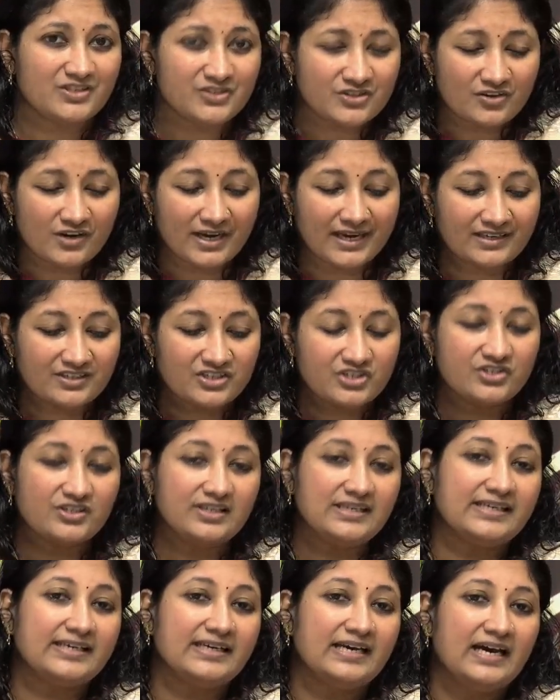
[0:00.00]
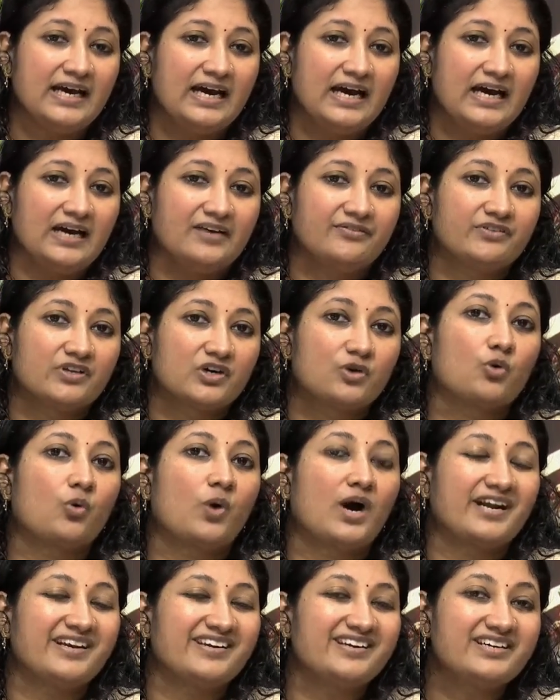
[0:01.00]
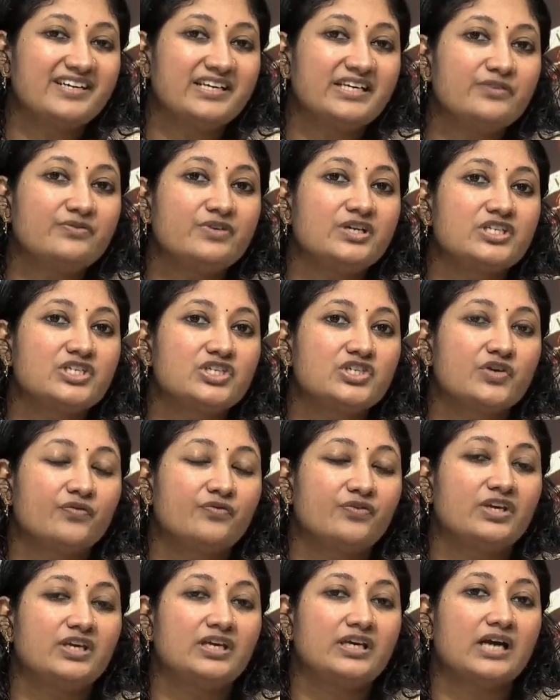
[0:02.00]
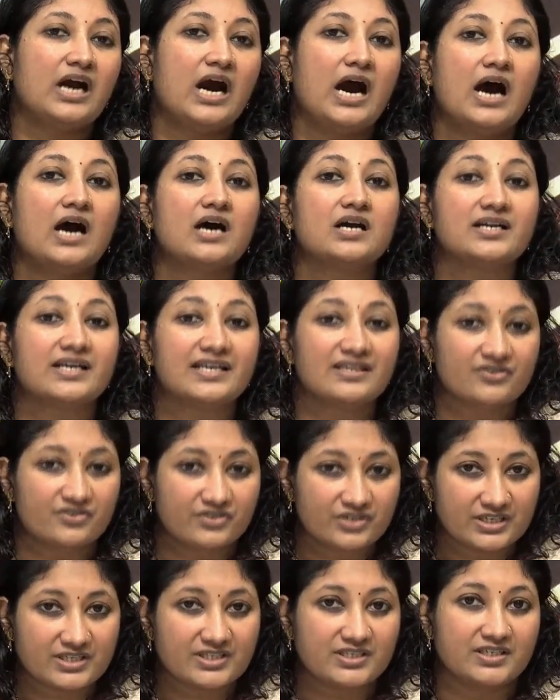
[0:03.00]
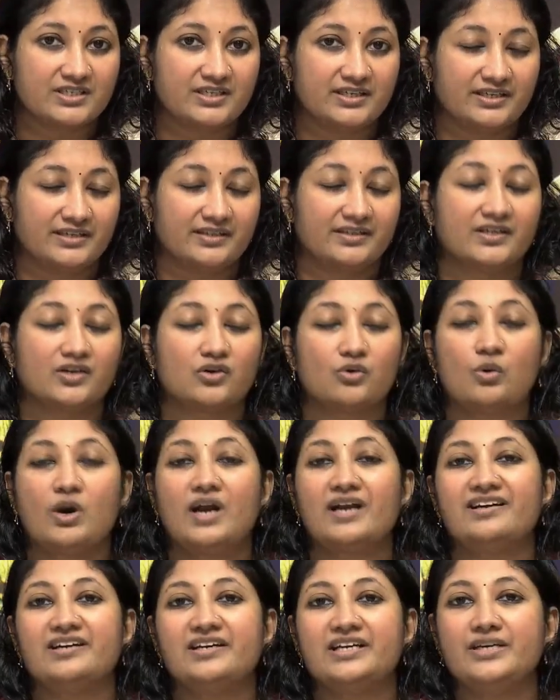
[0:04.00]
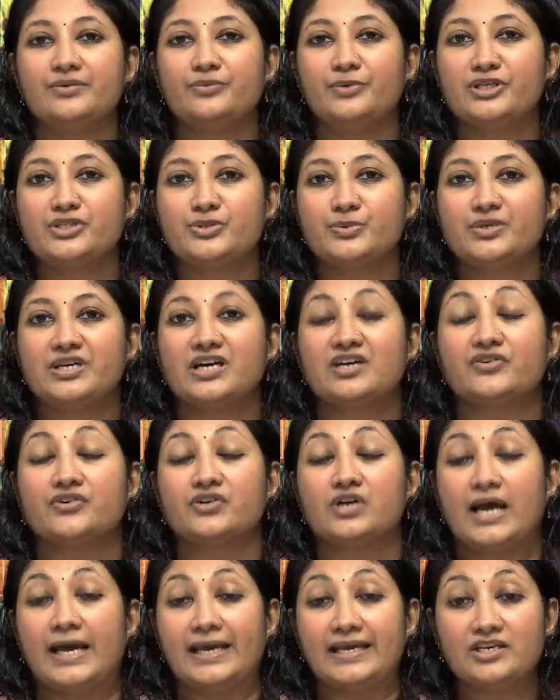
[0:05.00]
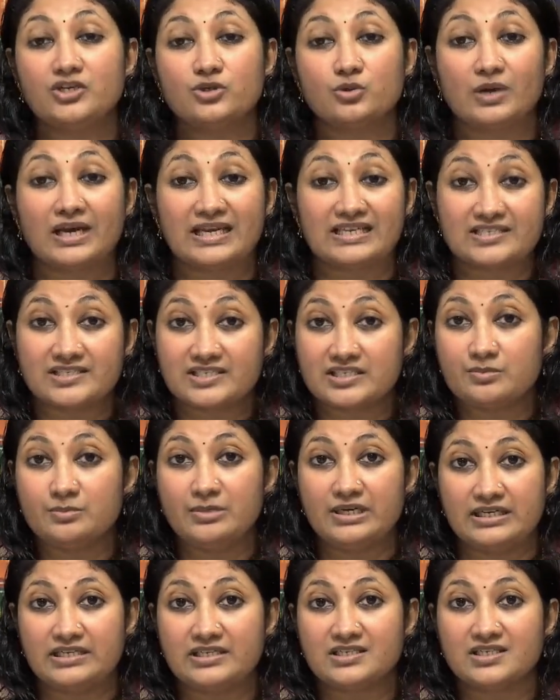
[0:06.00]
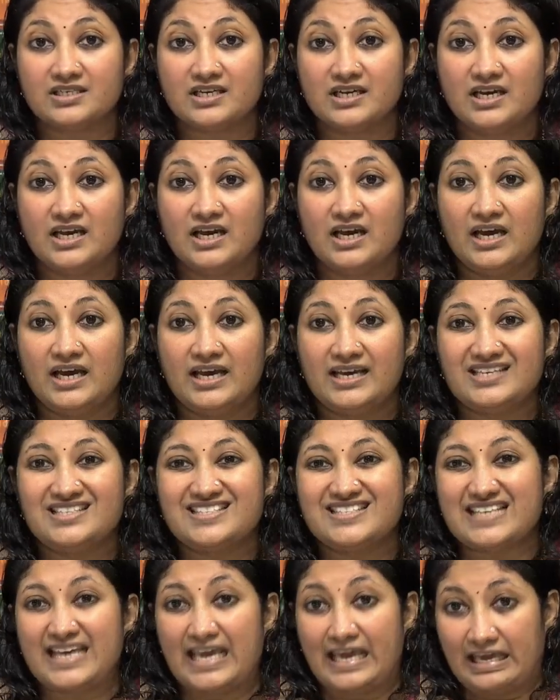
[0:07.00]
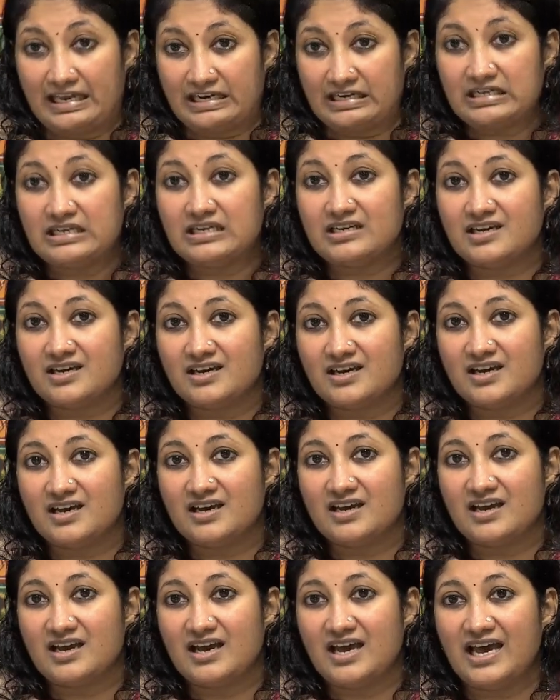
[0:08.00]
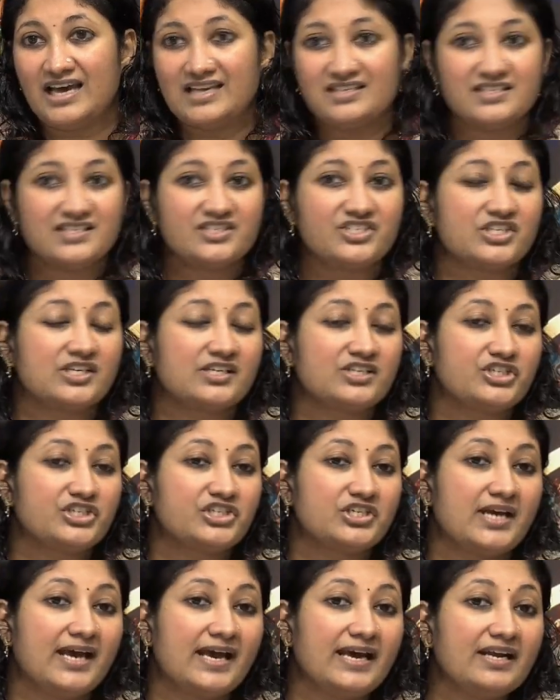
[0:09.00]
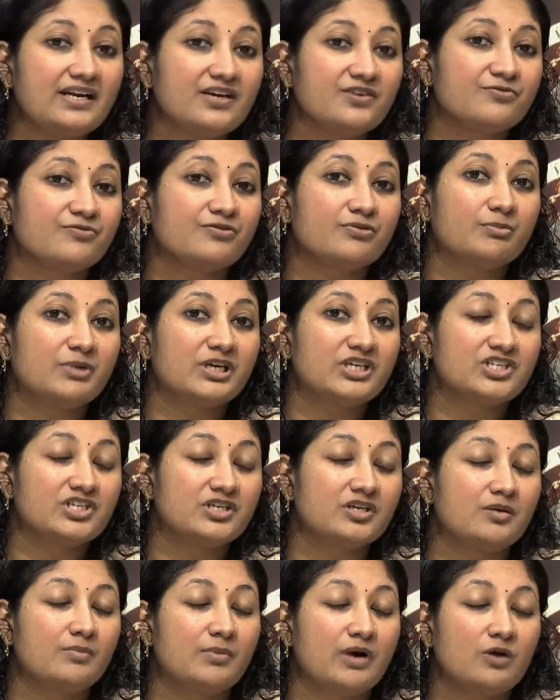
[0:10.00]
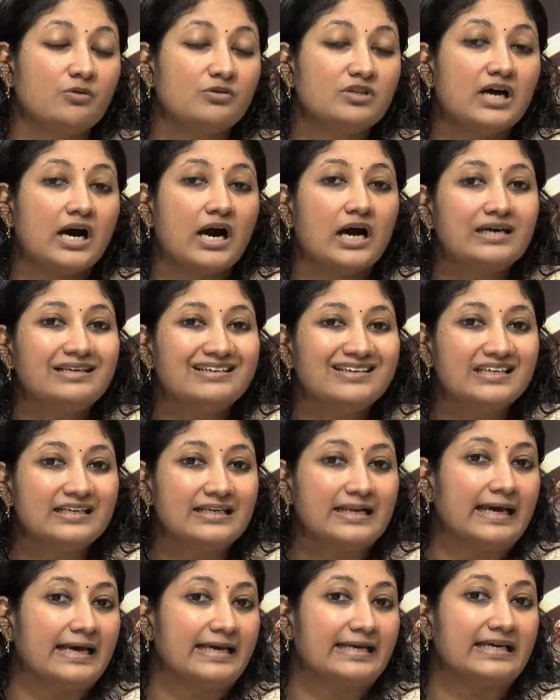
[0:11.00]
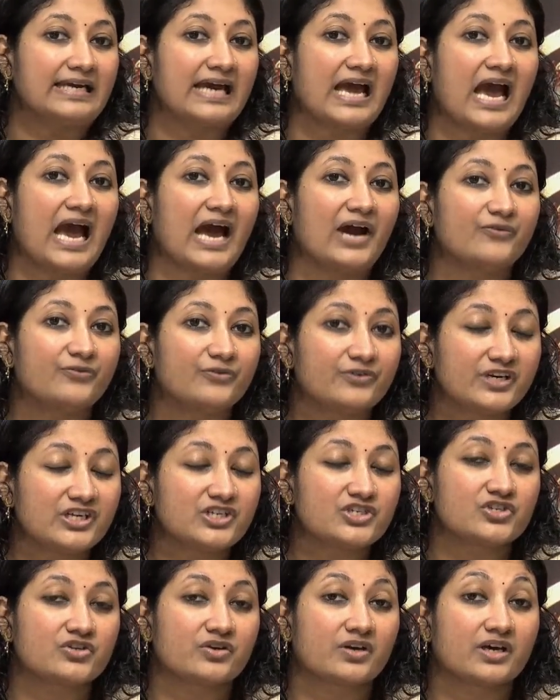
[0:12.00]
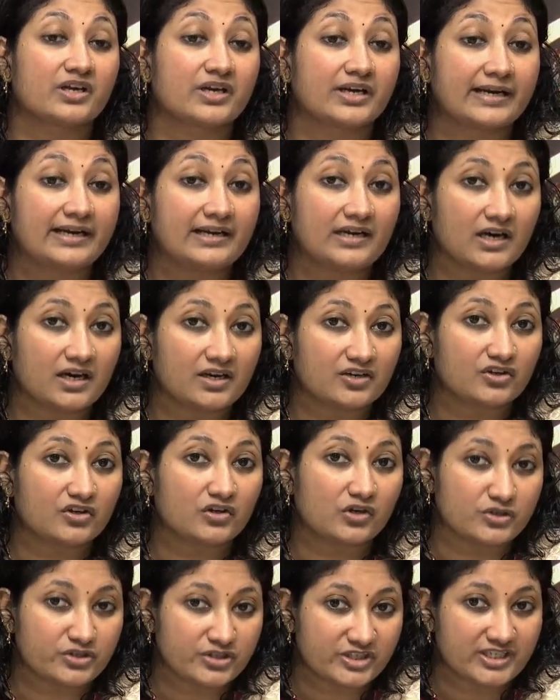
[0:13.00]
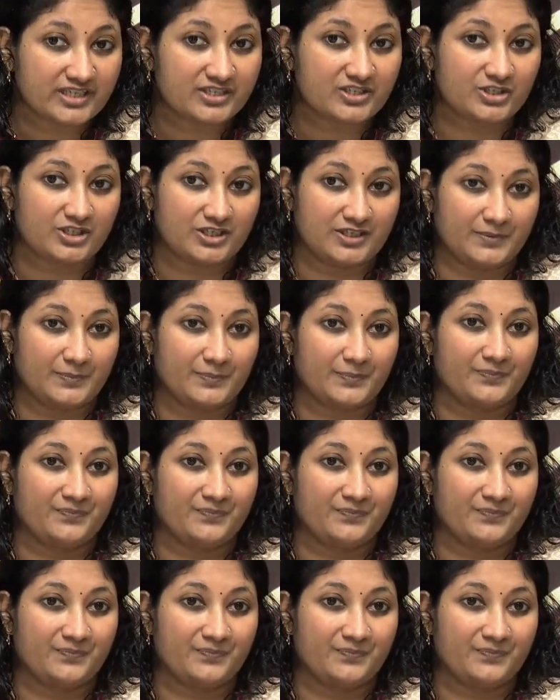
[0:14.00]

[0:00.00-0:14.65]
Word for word: So, actually uh, the quantity which we are interested in, the quantity which we are trying to estimate is n as it shall share information about the underlying average radar cross section